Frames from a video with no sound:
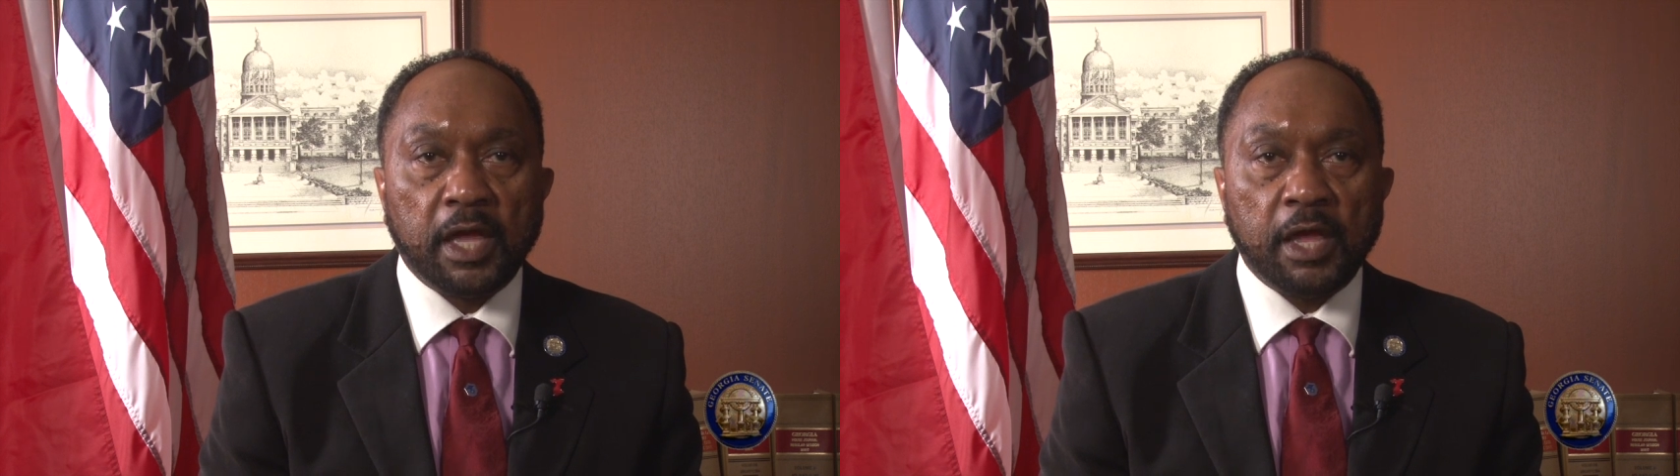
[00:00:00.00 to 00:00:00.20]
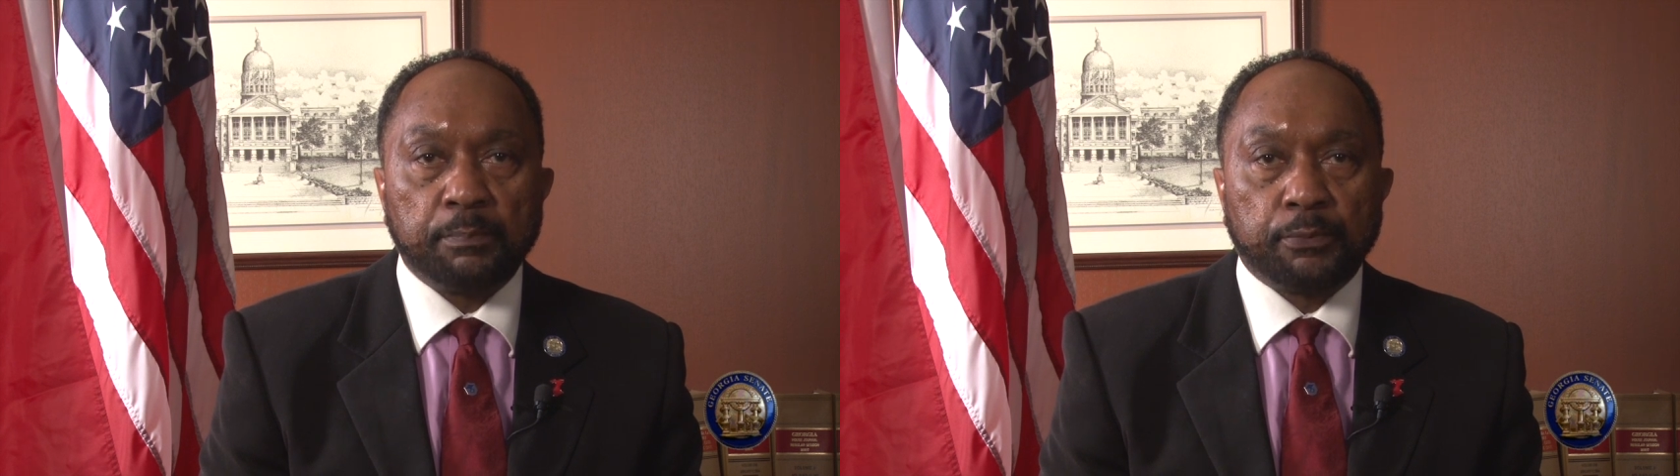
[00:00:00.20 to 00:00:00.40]

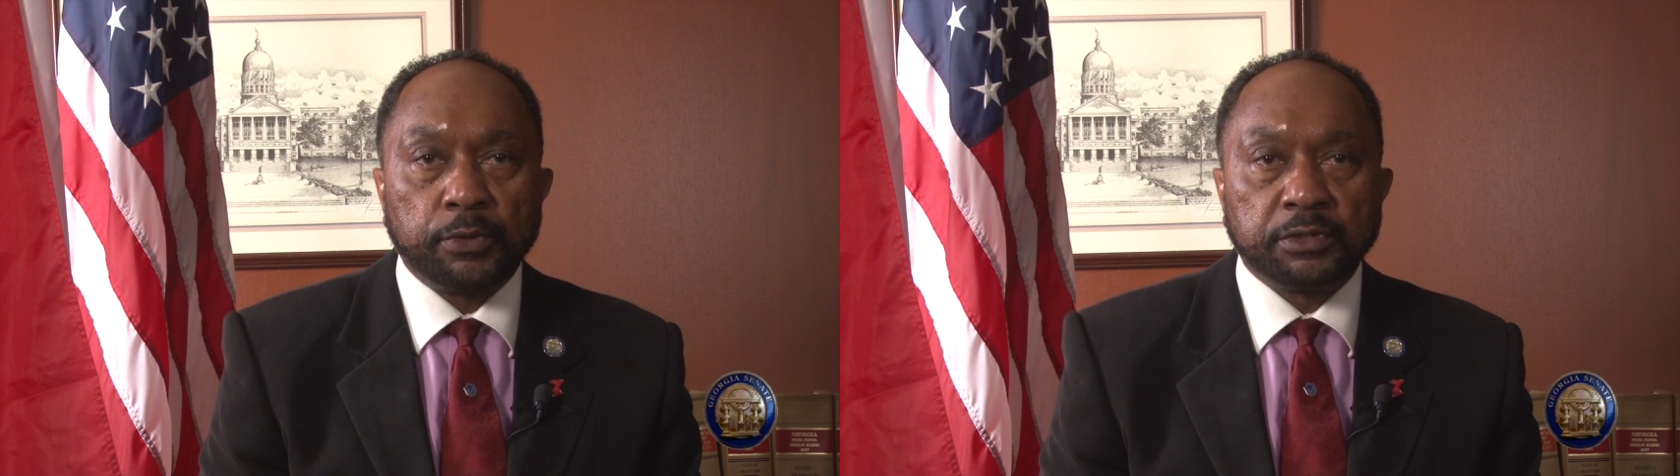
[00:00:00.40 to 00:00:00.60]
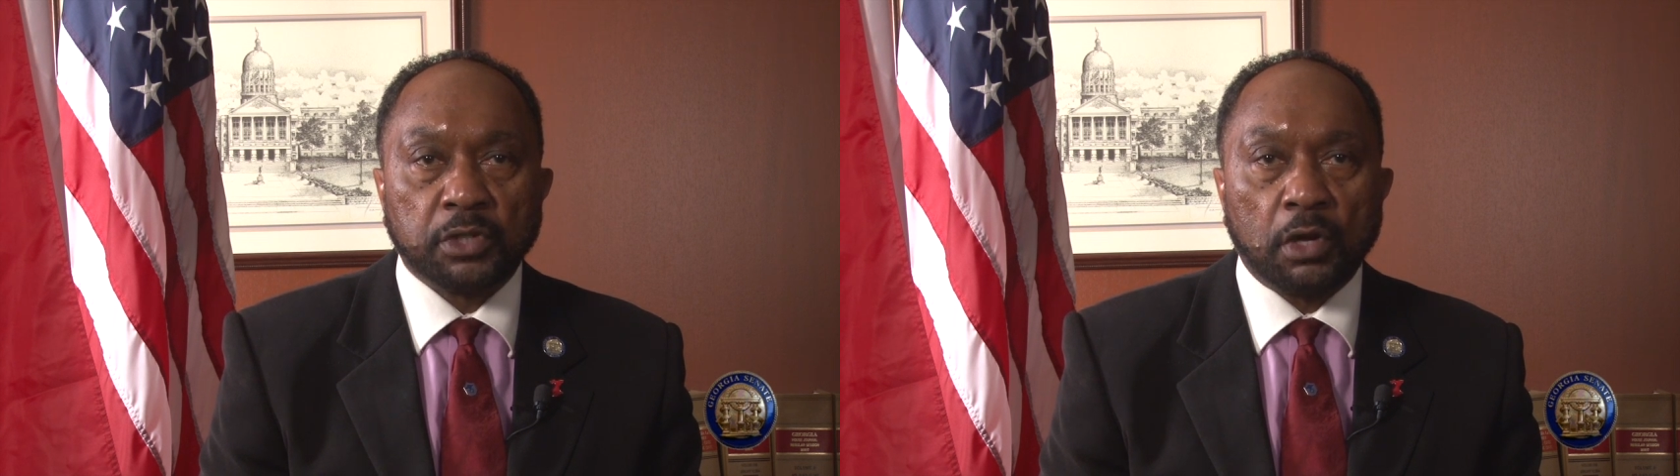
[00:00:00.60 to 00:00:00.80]
and
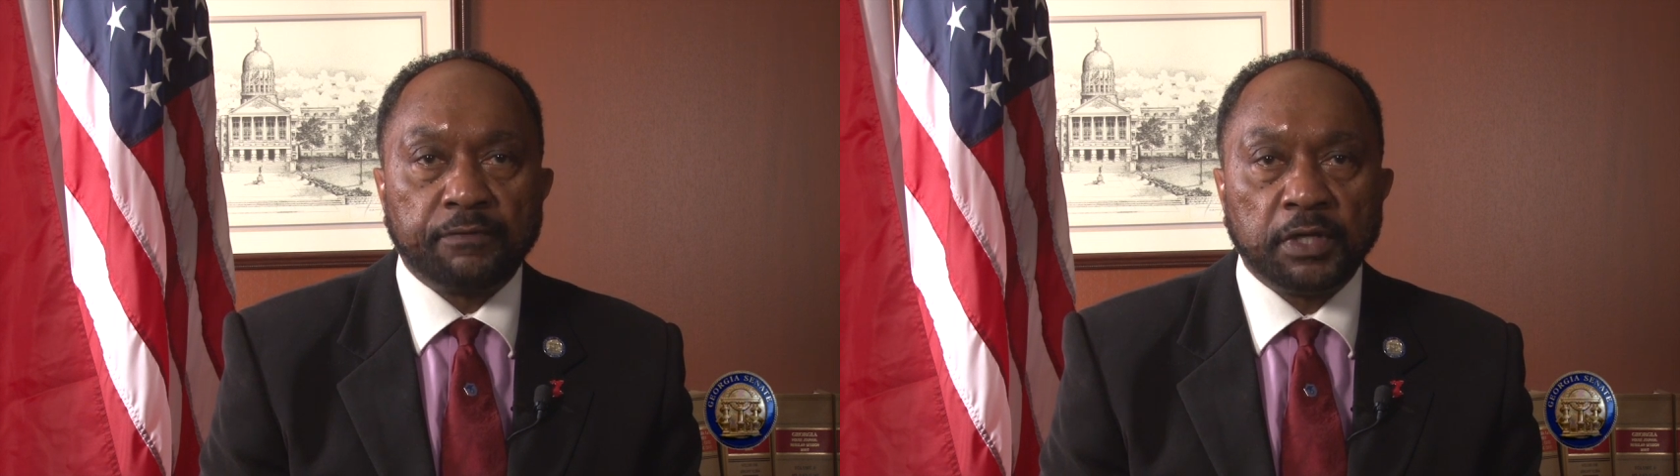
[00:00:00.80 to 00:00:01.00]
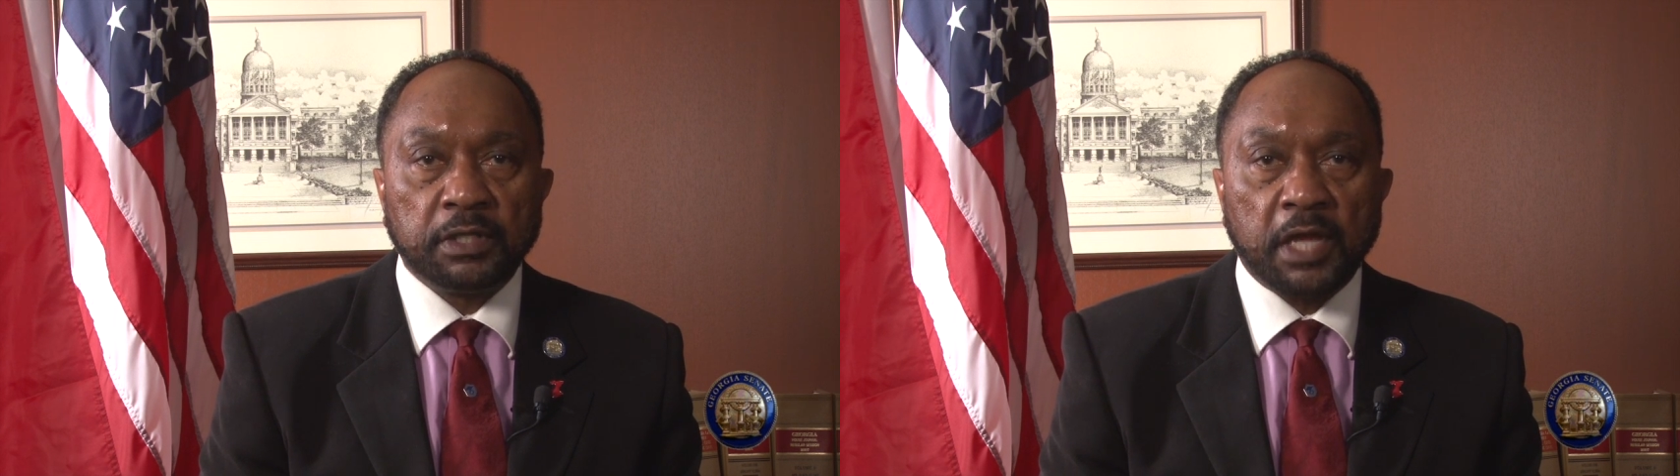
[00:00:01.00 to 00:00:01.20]
preserving